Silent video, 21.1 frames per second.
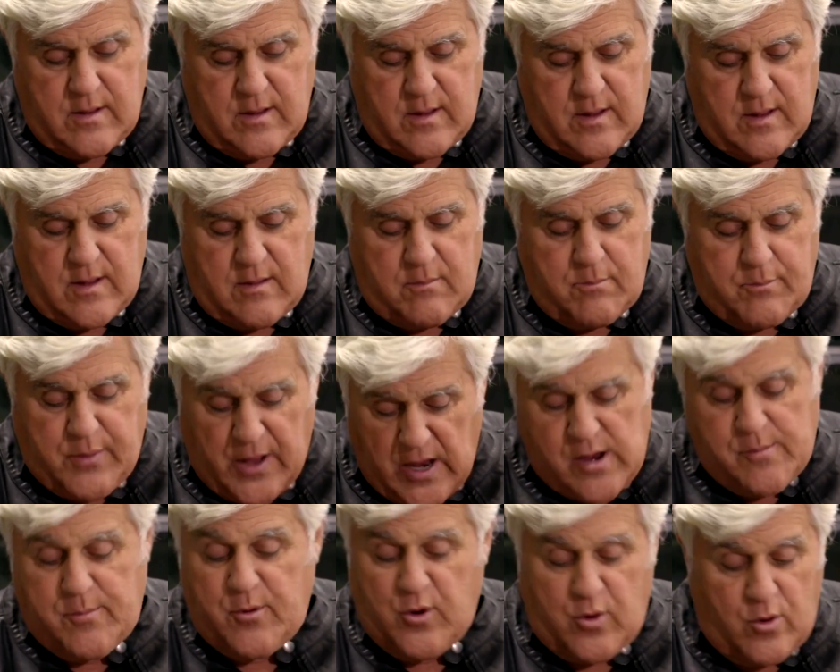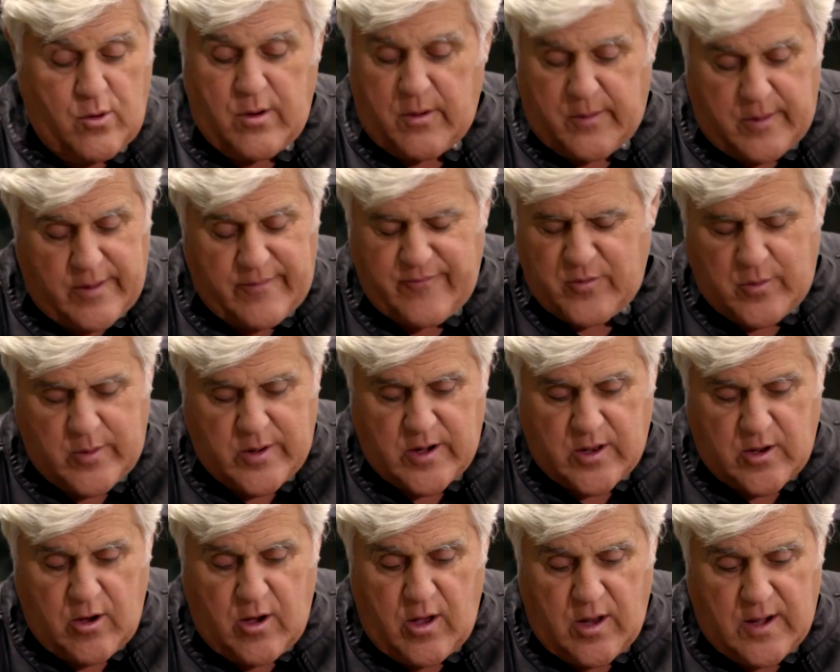uh, bugaboo, or whatever you
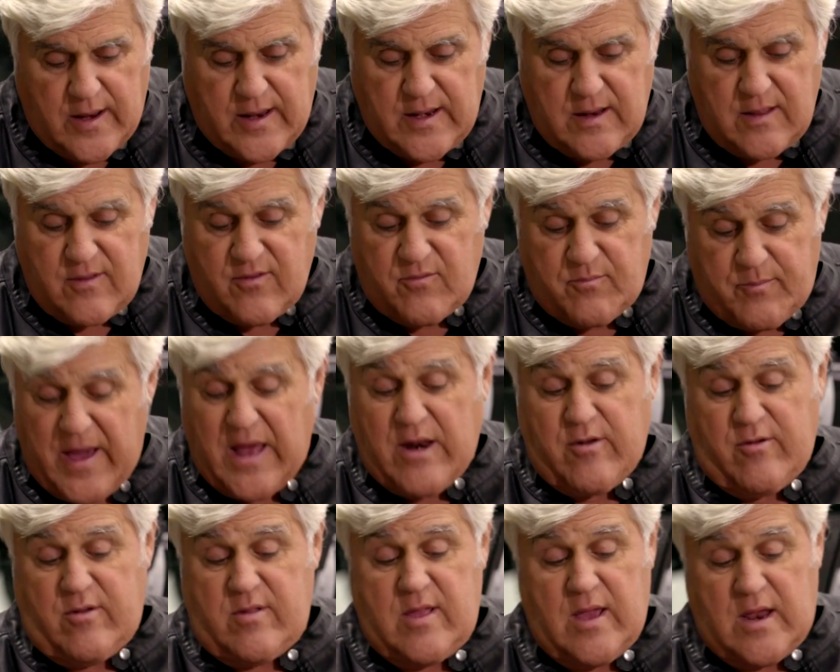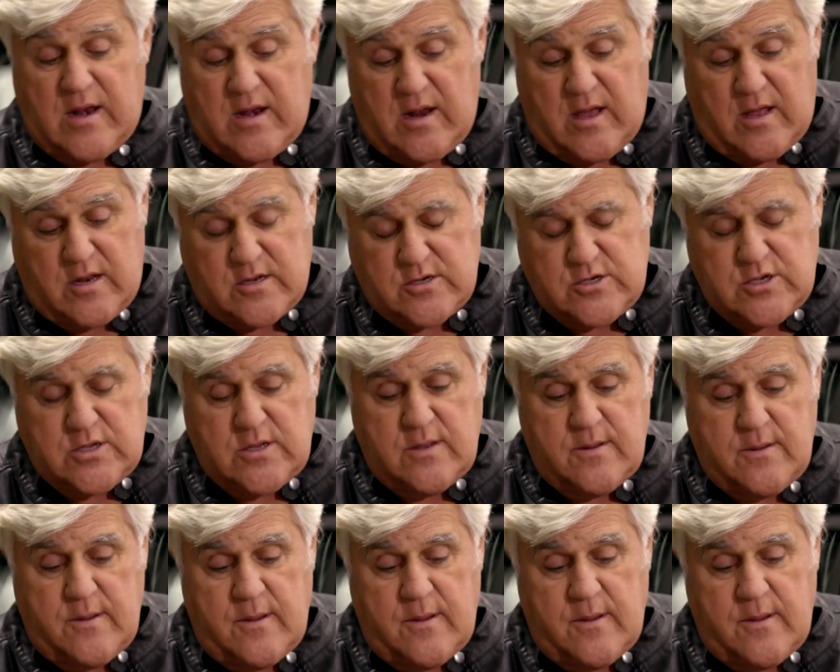want to call it, is battery technology.